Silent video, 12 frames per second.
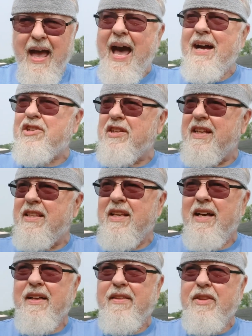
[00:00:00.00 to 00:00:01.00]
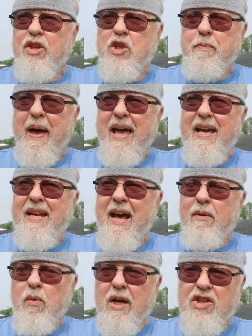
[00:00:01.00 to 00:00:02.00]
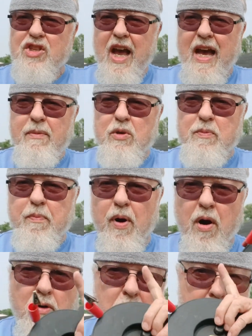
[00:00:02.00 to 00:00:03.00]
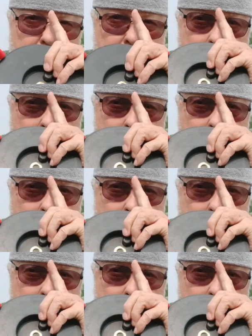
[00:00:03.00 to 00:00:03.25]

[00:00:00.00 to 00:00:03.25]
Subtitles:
Actually, the spade on one side was broke,